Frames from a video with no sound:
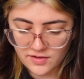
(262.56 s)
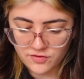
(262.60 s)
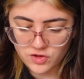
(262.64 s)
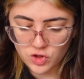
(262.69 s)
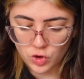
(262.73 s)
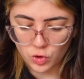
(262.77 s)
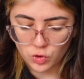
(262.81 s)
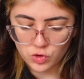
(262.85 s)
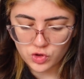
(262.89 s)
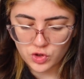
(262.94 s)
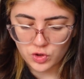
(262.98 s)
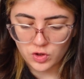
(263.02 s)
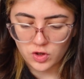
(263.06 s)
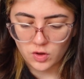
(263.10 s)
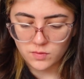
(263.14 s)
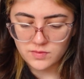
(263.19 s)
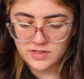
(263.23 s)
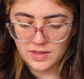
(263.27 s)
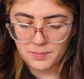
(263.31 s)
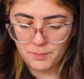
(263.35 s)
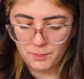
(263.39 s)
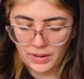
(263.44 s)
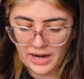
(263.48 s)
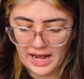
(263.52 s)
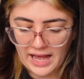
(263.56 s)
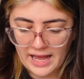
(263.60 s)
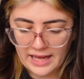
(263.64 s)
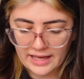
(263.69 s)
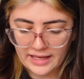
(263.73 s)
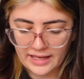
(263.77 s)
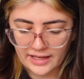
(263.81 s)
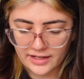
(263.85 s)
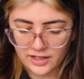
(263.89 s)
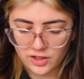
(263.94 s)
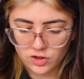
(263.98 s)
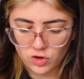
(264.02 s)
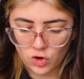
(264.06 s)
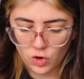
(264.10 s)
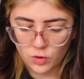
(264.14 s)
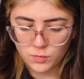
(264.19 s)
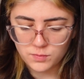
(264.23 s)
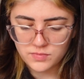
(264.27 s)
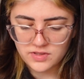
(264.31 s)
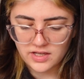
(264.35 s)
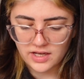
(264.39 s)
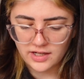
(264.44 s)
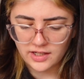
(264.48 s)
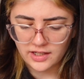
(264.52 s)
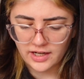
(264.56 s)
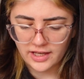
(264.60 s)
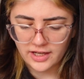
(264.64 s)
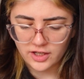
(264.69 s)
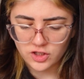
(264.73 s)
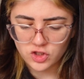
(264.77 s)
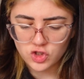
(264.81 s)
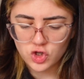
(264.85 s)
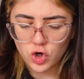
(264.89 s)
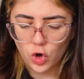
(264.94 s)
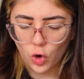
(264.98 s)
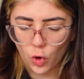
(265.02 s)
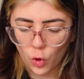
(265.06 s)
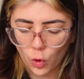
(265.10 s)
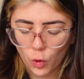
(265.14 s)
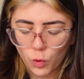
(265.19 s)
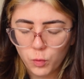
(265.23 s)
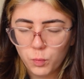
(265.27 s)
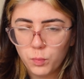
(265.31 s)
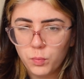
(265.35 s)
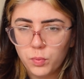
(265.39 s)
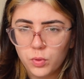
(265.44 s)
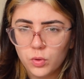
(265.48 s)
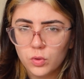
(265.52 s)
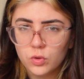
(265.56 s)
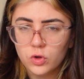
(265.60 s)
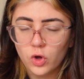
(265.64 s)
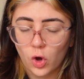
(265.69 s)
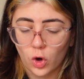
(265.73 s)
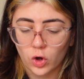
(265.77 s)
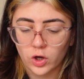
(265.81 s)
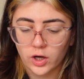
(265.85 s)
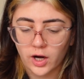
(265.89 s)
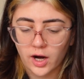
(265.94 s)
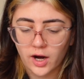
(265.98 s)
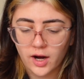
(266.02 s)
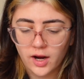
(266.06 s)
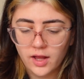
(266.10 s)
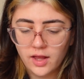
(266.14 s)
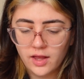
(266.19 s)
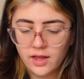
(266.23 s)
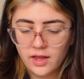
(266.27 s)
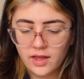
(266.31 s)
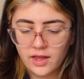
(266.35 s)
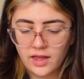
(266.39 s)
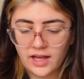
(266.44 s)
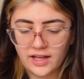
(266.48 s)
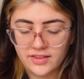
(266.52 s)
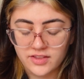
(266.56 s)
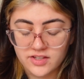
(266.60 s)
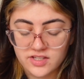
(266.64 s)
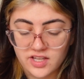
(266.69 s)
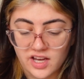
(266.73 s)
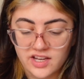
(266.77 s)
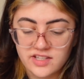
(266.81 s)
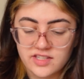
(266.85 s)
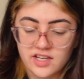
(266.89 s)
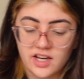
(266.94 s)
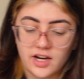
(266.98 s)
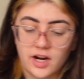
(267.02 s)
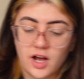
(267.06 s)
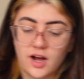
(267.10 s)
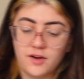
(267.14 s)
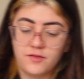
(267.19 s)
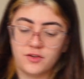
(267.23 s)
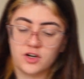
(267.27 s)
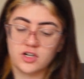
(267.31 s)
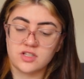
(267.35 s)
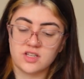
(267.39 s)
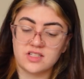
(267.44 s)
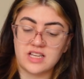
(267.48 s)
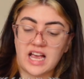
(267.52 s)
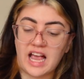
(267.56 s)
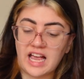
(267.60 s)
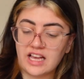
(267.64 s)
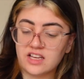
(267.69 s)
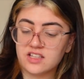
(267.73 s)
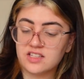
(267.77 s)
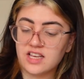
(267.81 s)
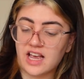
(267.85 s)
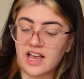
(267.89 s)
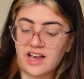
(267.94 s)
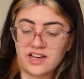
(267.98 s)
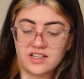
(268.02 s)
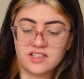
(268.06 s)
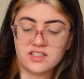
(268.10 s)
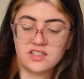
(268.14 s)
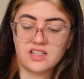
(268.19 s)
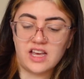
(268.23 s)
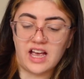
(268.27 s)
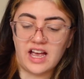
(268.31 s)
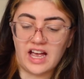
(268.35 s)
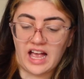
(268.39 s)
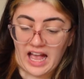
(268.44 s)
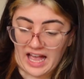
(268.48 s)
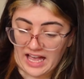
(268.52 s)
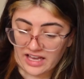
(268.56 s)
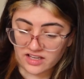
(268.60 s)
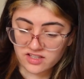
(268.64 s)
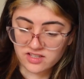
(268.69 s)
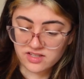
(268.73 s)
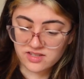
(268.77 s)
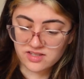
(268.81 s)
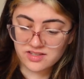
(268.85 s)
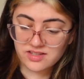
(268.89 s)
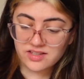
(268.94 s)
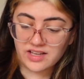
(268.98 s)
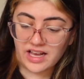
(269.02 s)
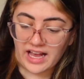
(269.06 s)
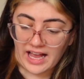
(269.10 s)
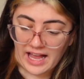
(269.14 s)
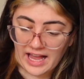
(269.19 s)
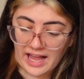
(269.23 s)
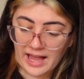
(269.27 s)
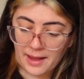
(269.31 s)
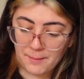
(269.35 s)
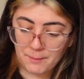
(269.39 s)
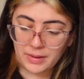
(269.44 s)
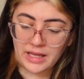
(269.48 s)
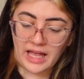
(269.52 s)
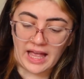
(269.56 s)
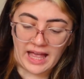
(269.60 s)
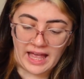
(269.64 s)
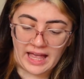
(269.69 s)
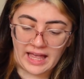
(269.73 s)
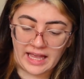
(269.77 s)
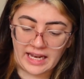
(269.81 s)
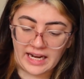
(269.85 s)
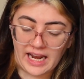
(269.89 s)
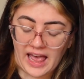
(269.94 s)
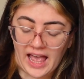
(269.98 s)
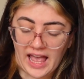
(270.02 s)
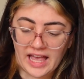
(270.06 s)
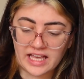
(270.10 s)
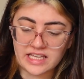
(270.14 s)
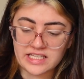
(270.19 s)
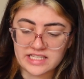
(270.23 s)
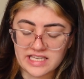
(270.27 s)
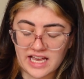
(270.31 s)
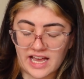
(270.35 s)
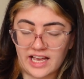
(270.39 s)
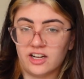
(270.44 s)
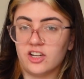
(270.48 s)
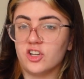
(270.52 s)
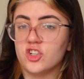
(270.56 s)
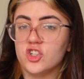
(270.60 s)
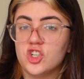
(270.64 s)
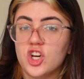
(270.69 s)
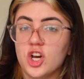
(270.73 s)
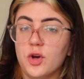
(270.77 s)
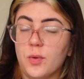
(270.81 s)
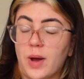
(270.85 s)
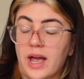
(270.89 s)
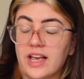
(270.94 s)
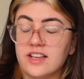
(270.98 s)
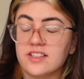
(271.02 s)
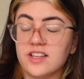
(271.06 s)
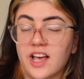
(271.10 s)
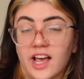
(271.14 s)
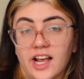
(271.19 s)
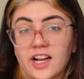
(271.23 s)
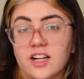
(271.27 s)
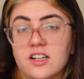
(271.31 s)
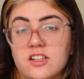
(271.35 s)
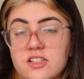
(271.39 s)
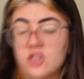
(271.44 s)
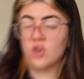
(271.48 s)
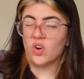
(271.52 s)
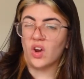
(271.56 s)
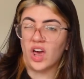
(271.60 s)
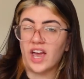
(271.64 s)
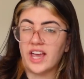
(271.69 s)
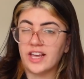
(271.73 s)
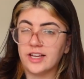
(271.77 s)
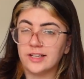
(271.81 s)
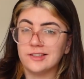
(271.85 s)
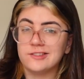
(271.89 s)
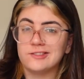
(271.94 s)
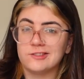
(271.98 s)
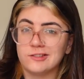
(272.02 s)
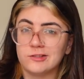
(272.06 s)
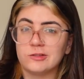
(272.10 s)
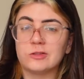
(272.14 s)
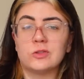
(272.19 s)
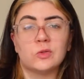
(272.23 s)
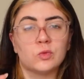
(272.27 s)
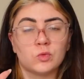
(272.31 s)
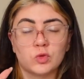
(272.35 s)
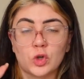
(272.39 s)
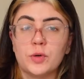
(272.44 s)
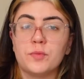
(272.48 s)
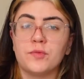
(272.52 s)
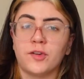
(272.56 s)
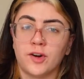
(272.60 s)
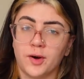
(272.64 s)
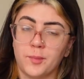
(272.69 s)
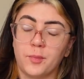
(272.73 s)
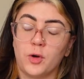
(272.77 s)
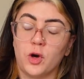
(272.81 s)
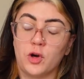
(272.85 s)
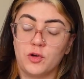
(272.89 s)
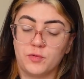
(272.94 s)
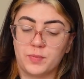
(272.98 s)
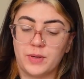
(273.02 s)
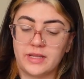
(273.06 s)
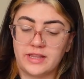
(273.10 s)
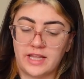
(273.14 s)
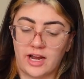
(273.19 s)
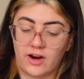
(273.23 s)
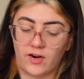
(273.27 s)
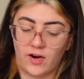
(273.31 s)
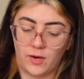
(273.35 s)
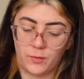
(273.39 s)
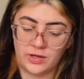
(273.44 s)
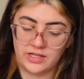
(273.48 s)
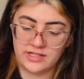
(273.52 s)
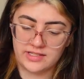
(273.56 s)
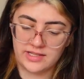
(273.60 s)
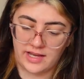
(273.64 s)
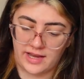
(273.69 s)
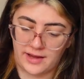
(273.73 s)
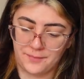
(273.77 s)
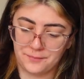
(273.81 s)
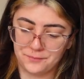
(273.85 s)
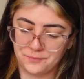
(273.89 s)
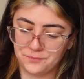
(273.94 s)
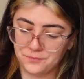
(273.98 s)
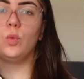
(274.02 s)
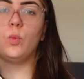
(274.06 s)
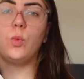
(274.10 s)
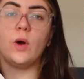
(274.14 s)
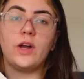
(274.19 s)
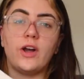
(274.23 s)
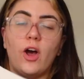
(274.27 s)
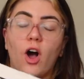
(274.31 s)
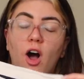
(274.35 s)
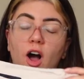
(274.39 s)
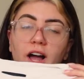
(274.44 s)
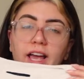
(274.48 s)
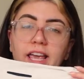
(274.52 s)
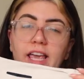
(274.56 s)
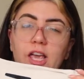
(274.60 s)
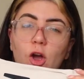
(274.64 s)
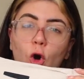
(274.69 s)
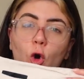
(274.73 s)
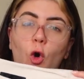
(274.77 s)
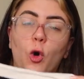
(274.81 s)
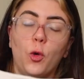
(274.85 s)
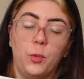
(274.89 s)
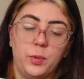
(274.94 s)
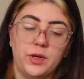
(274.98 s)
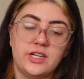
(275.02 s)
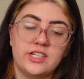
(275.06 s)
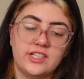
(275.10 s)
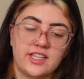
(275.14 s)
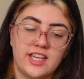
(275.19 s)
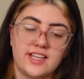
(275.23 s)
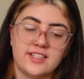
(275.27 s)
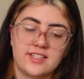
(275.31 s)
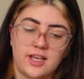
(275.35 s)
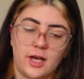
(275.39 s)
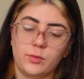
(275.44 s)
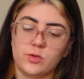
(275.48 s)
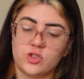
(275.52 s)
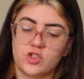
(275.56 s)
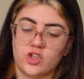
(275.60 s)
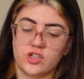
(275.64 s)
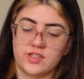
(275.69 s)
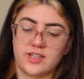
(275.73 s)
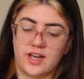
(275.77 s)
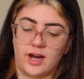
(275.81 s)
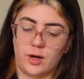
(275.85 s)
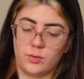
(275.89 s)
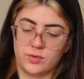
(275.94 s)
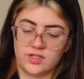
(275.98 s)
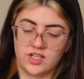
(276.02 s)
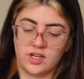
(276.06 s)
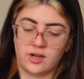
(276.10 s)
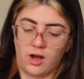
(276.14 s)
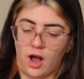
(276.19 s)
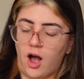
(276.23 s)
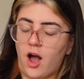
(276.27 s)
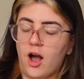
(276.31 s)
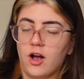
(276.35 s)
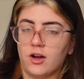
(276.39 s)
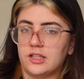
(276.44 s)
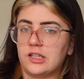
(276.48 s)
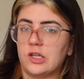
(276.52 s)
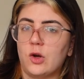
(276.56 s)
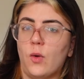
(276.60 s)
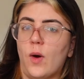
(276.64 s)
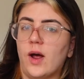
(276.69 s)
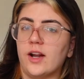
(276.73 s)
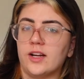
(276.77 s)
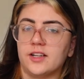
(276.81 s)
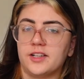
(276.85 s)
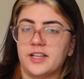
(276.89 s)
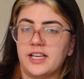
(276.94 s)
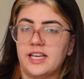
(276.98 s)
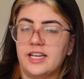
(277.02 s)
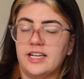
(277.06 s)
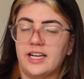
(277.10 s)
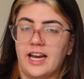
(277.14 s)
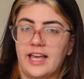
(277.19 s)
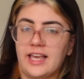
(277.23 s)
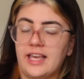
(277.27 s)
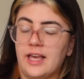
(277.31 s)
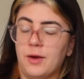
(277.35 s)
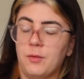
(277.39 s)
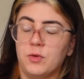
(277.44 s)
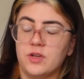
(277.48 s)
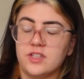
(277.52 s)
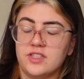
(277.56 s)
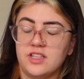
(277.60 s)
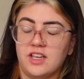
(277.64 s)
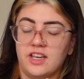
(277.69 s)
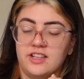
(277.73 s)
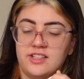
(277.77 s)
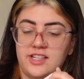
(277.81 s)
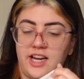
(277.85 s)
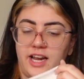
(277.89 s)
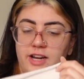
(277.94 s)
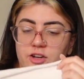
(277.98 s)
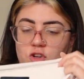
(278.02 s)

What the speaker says: I've showed you, it comes in black and it comes in like a taupe color. And the sizing it offers is XS, S, M, L, XL and 2XL. So like room for improvement there, I will say. When I opened this, I was agog at the quality. Like it's like